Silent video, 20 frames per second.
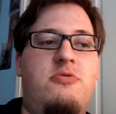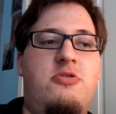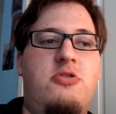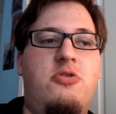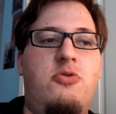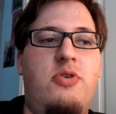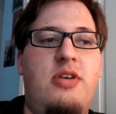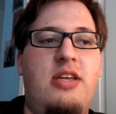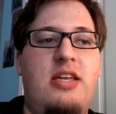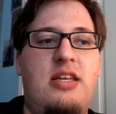
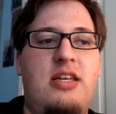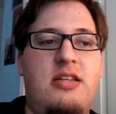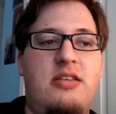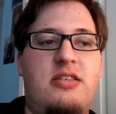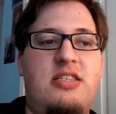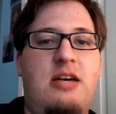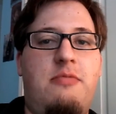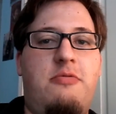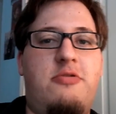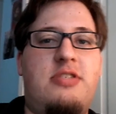doing
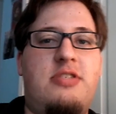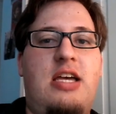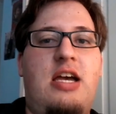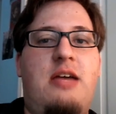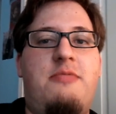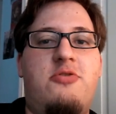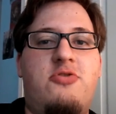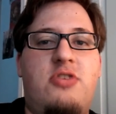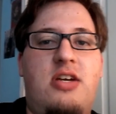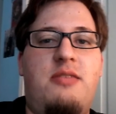double time
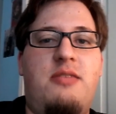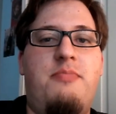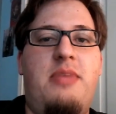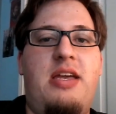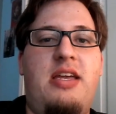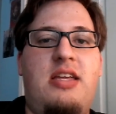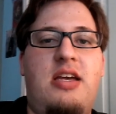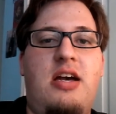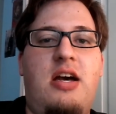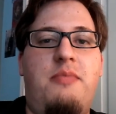to try to
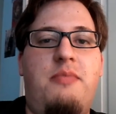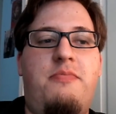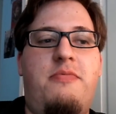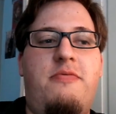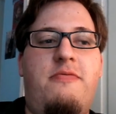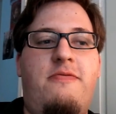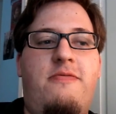make up